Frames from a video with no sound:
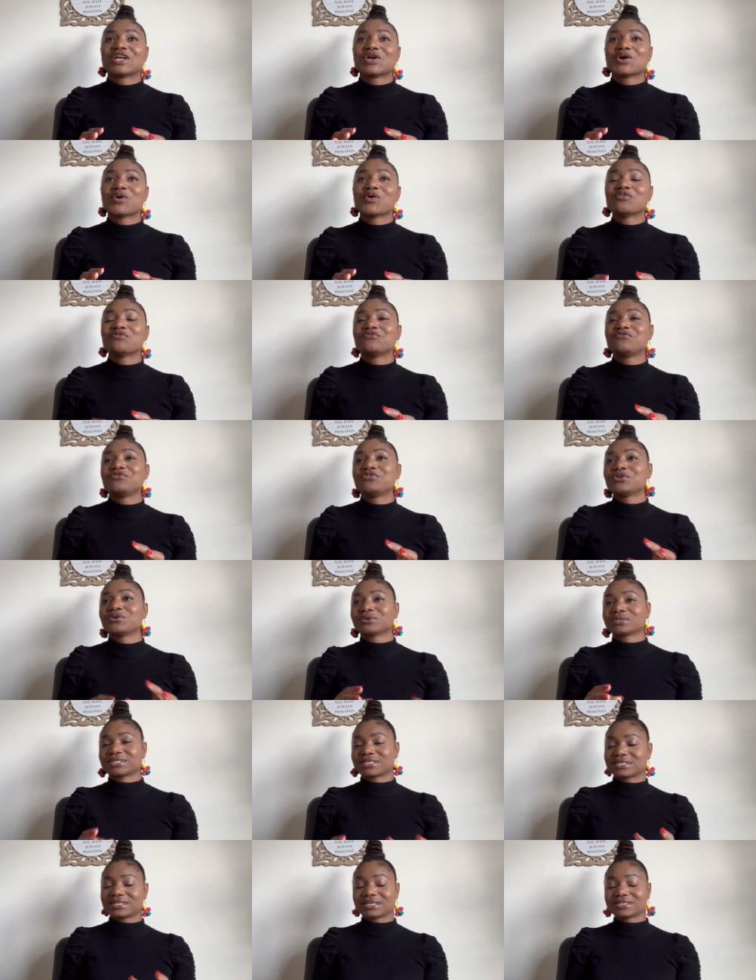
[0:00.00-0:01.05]

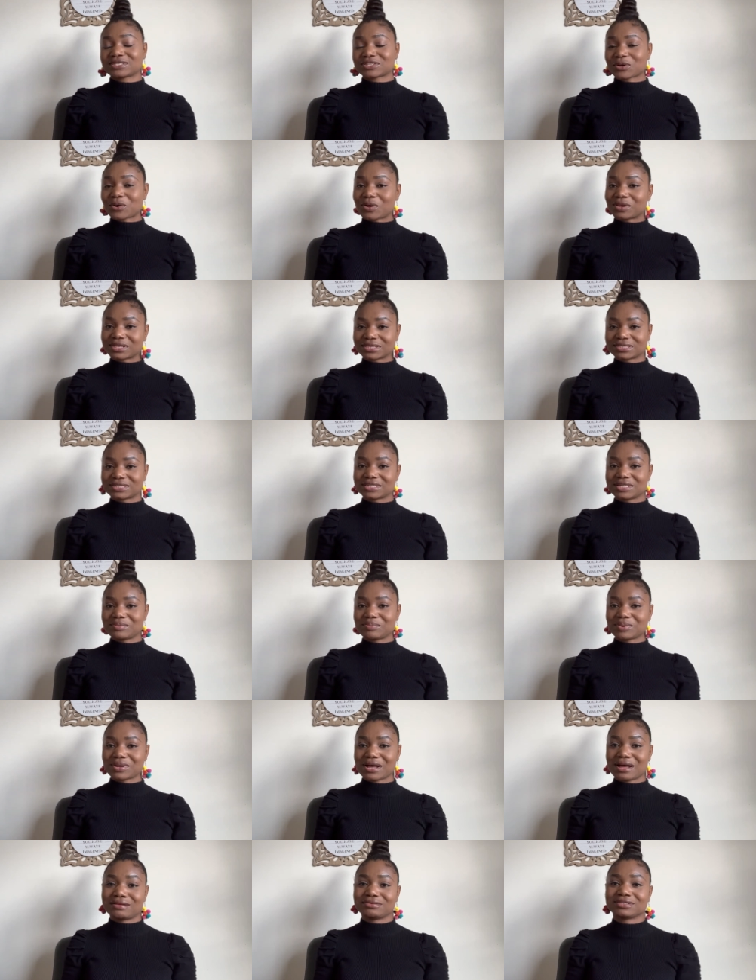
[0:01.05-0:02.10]
obvious scholarship
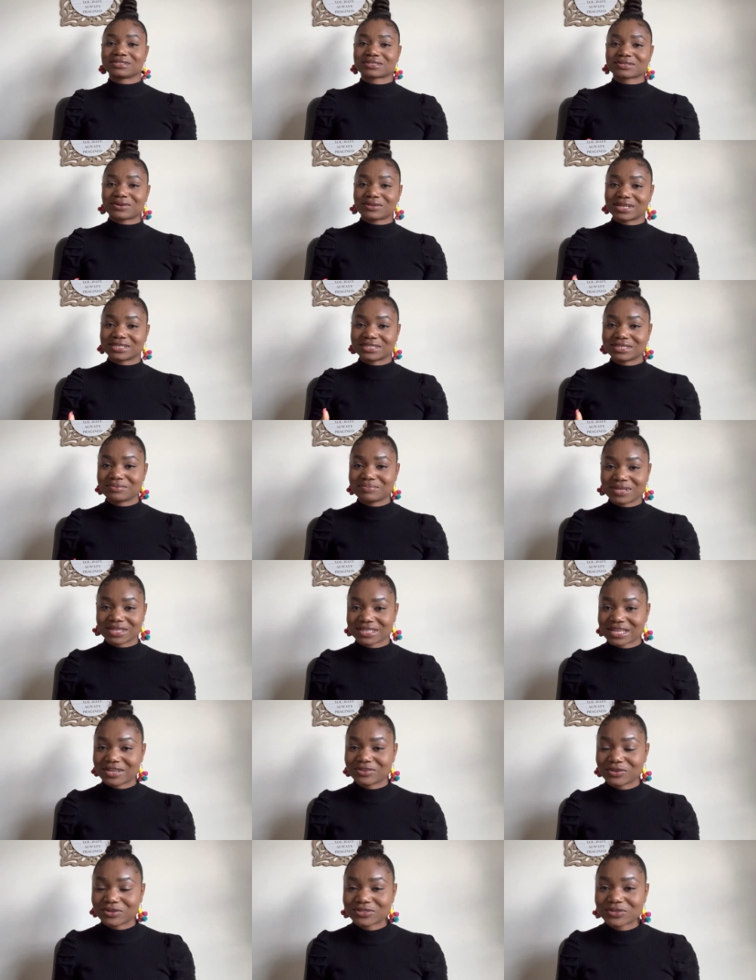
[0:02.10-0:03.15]
and scholarships that are
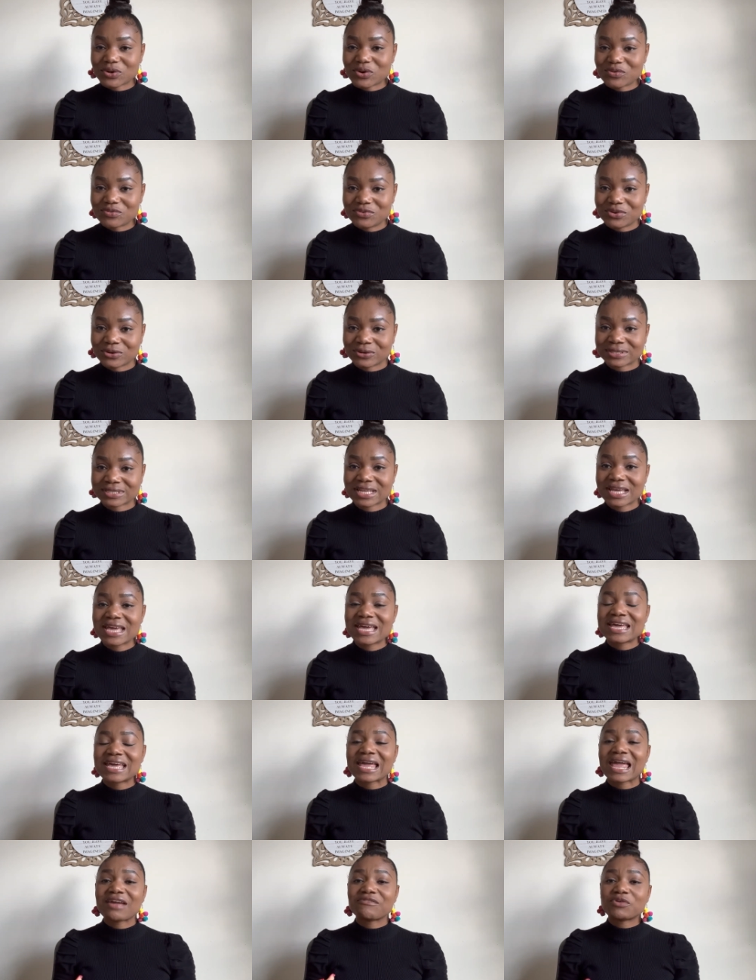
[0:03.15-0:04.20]
not obvious.
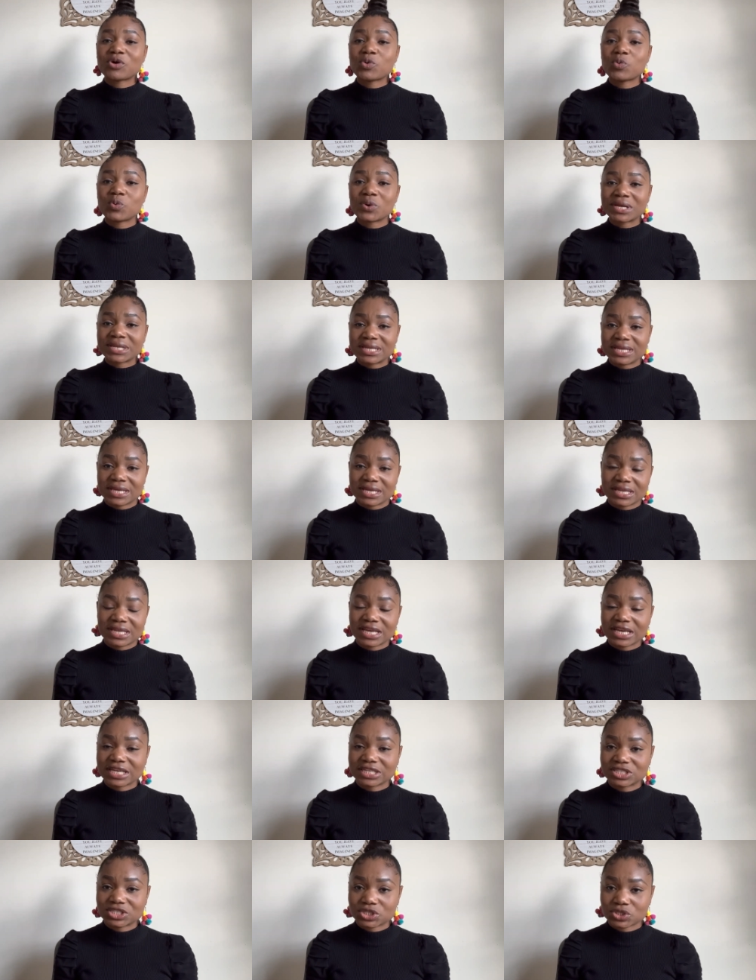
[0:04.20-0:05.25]
Even within
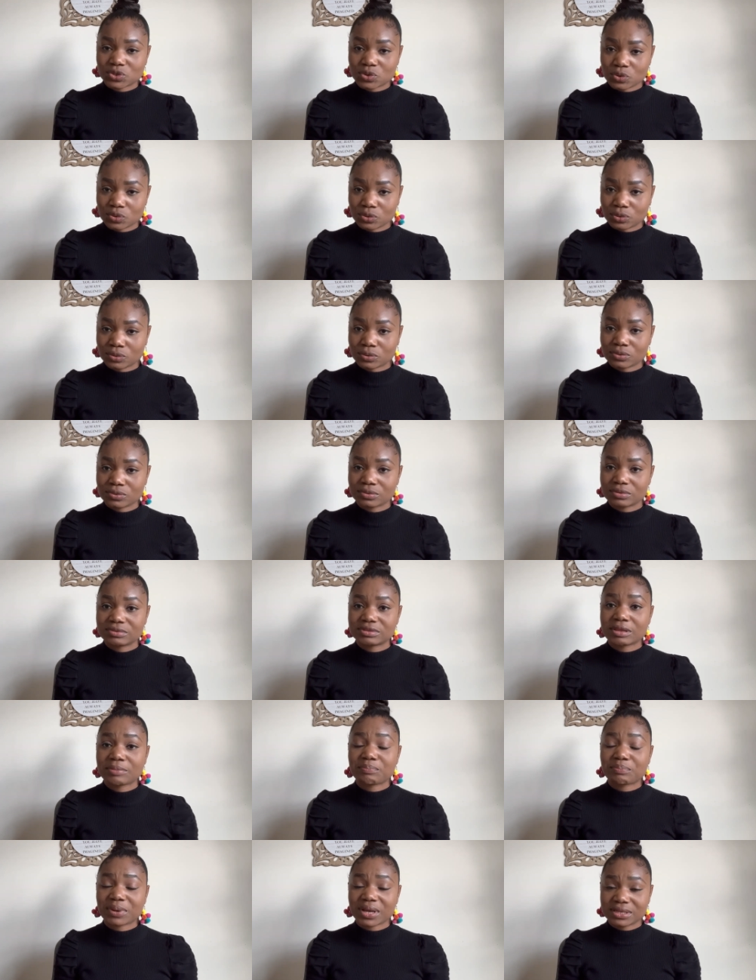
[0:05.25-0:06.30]
each school,
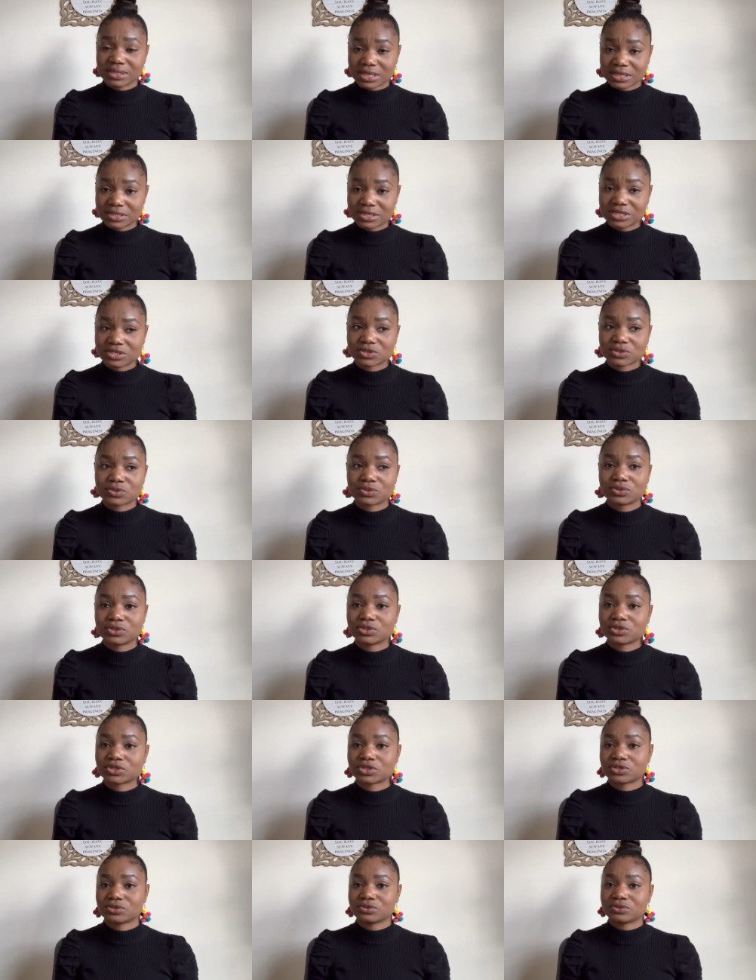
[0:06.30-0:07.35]
depending the school you
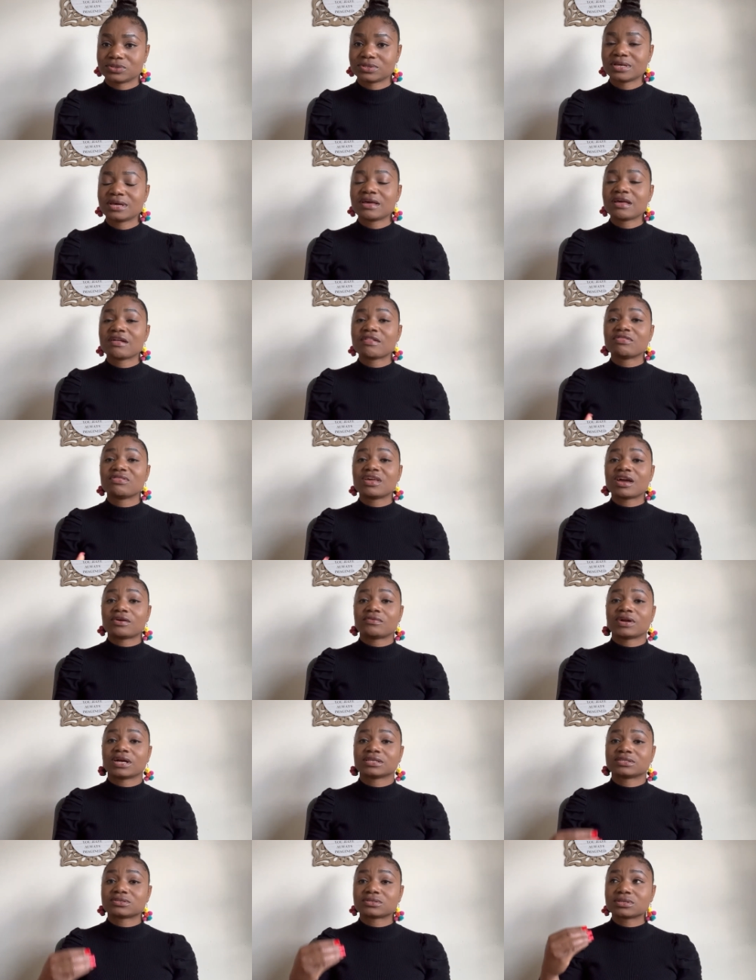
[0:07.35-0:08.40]
choose, there
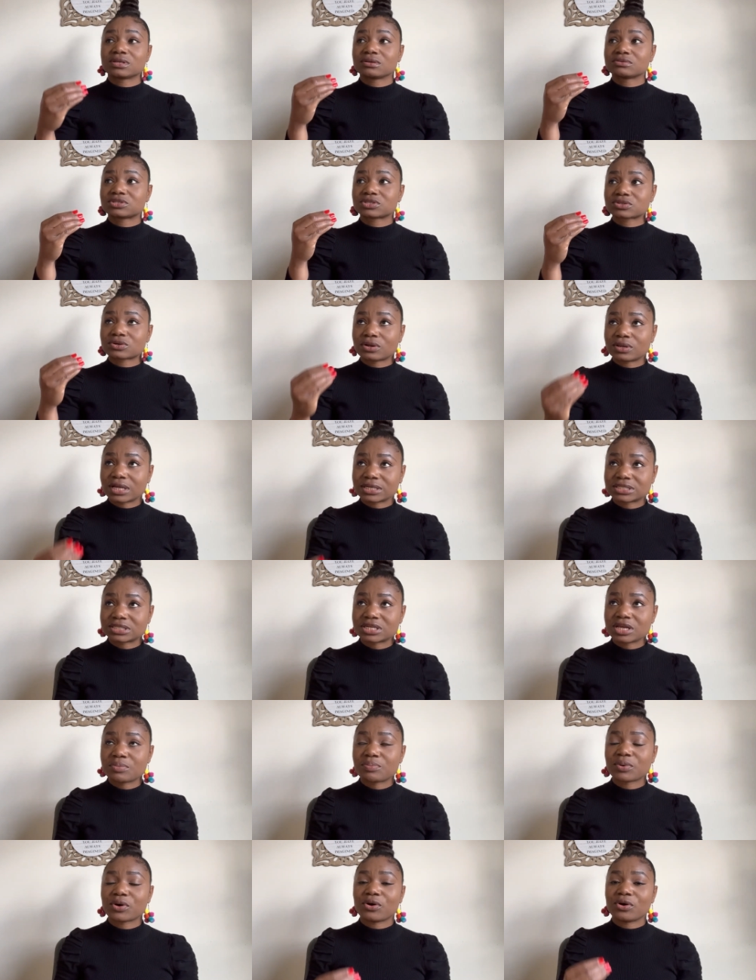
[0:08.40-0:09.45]
are
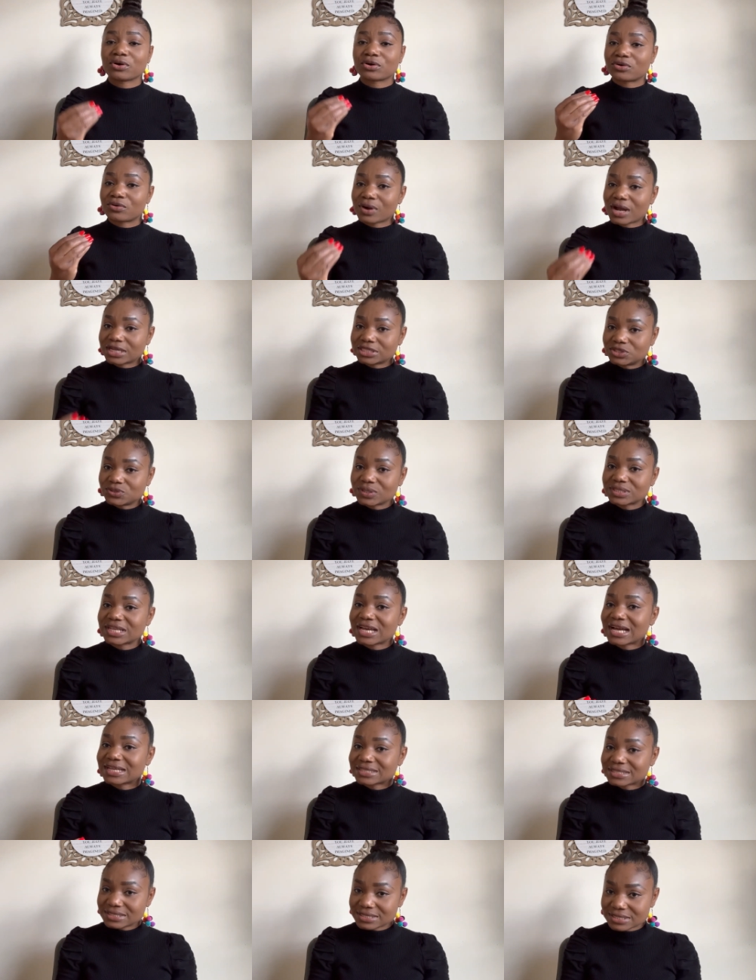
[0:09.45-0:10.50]
scholarship or graduate
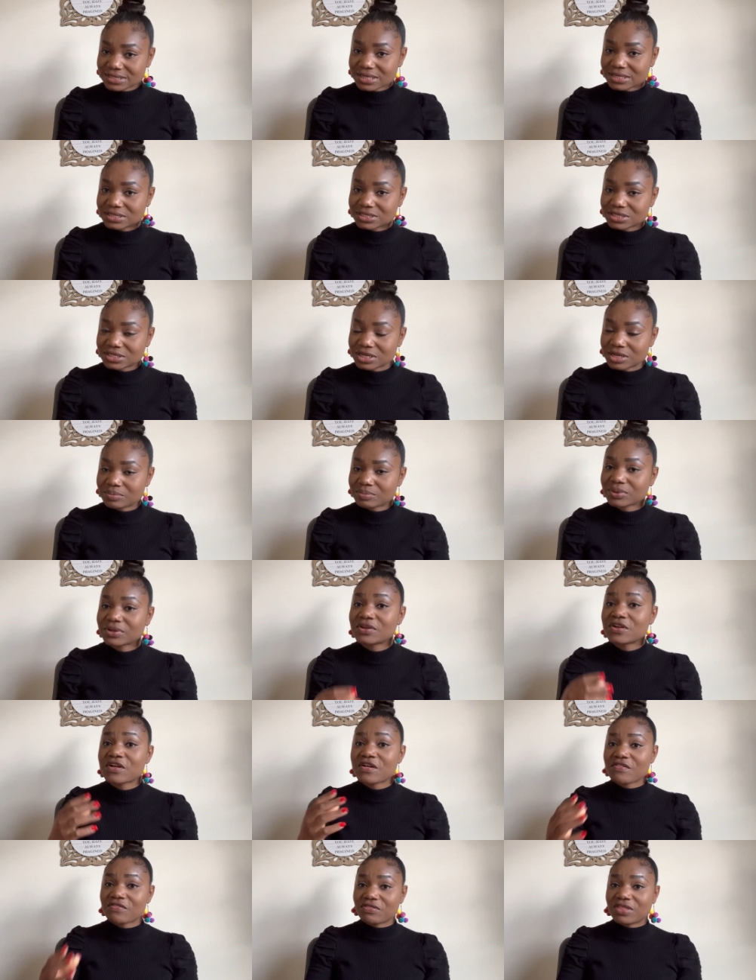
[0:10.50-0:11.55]
assistantship
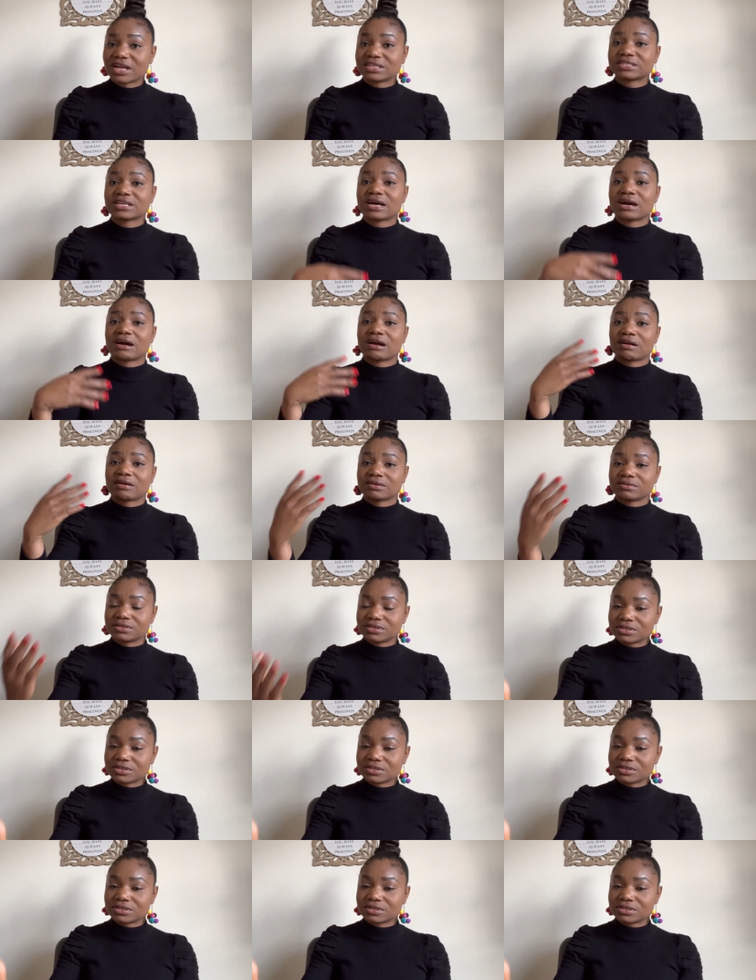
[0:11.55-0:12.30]
that are,